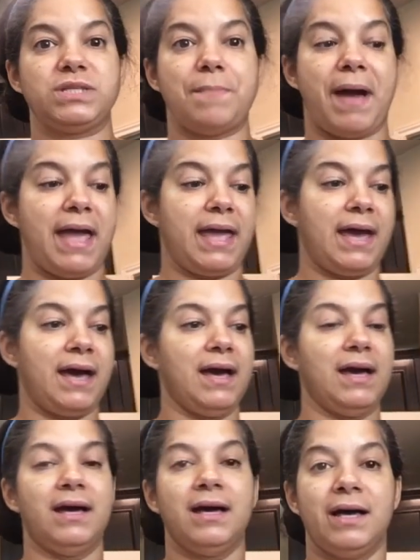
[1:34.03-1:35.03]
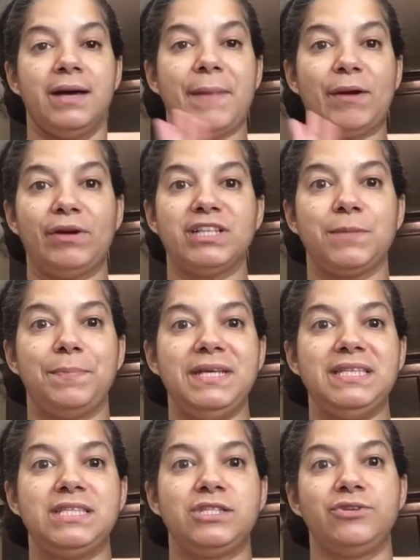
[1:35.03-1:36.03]
my my
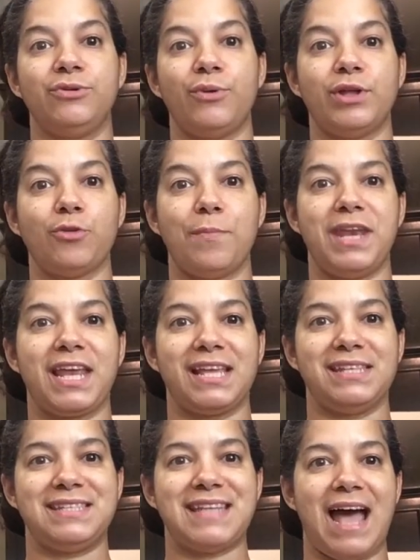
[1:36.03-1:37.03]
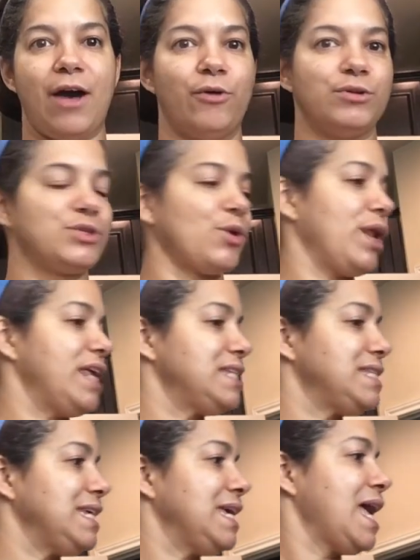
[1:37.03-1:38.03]
recipes to a Dominican style. So let's
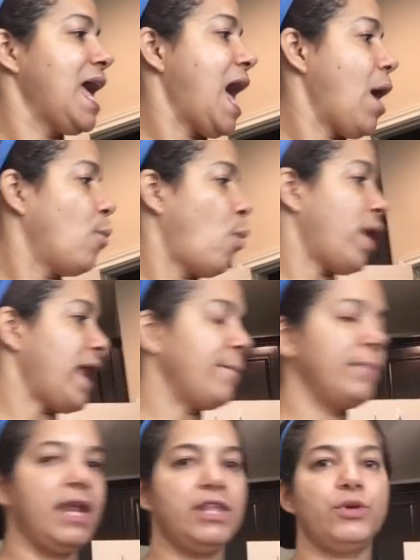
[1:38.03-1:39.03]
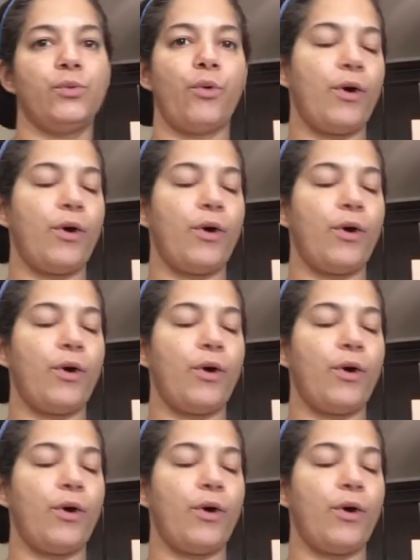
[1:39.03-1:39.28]
see what I'm gonna do.